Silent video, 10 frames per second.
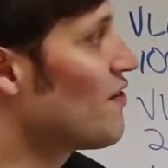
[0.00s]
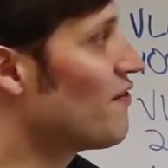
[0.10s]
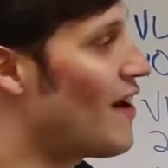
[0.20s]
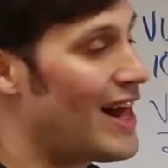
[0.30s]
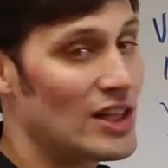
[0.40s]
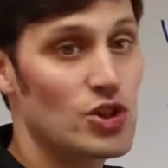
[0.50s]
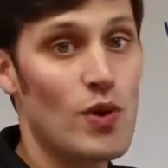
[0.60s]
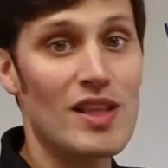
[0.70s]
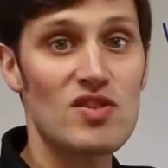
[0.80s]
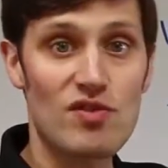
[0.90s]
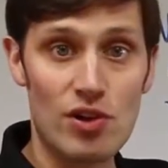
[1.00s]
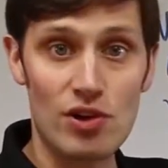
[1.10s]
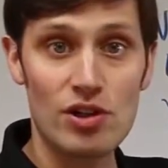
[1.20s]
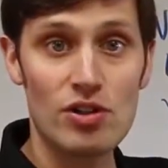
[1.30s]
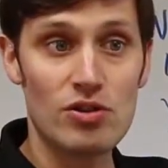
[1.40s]
a file
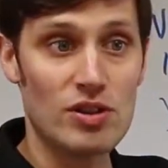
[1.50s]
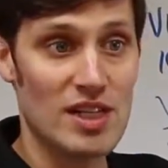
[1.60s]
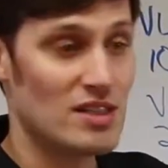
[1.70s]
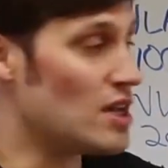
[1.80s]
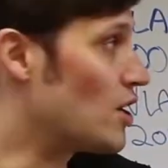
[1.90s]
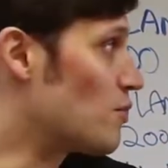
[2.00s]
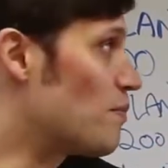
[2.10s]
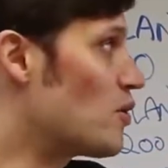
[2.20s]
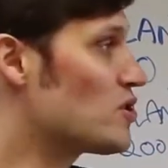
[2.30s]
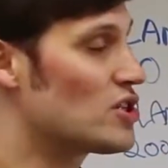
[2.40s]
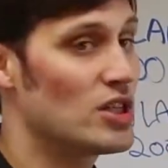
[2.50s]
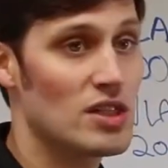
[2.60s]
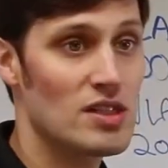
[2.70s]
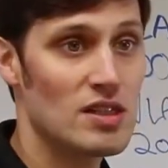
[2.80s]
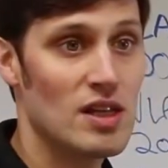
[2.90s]
transfer to this other
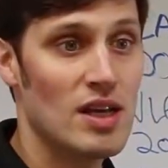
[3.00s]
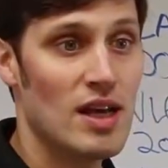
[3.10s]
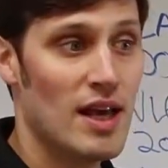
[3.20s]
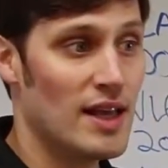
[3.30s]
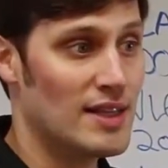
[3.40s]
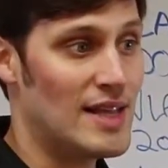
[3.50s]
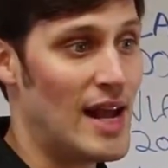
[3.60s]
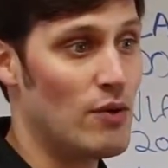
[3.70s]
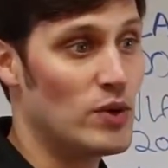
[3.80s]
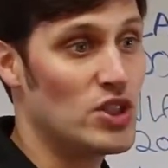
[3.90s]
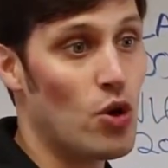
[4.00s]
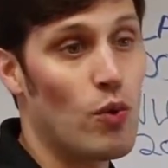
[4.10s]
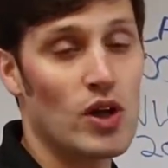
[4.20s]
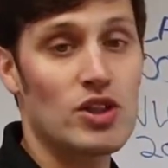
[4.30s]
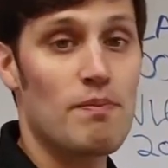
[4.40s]
person's, that we don't
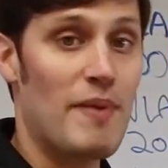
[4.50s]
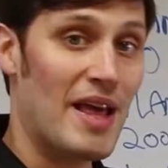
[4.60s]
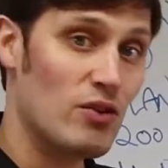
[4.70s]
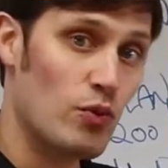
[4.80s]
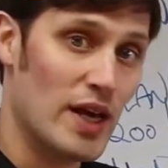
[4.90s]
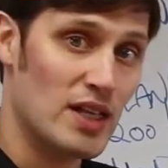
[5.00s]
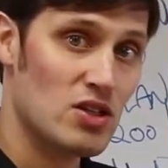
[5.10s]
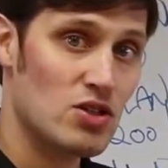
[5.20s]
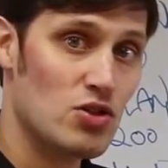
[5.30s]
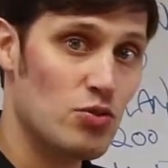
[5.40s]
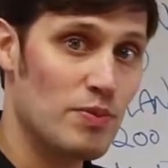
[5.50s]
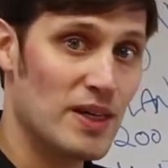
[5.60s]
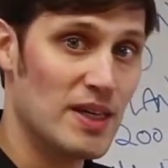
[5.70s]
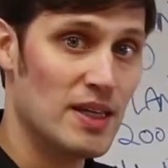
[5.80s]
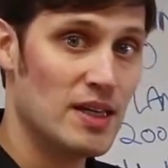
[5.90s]
want the bandwidth to
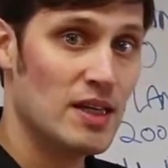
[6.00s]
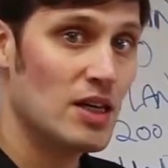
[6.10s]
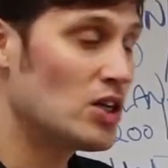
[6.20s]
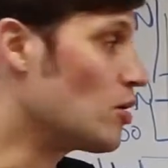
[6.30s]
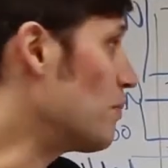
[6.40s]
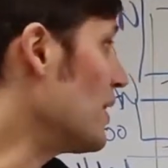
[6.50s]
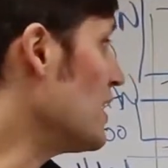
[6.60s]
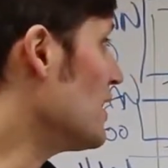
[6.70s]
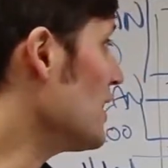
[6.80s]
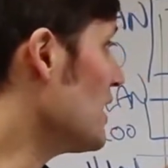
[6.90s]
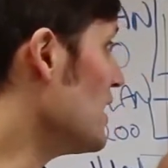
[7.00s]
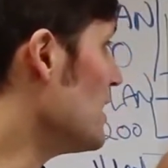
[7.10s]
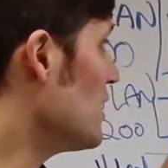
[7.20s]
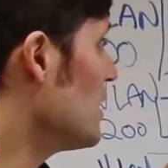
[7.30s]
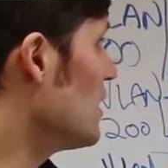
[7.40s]
be completely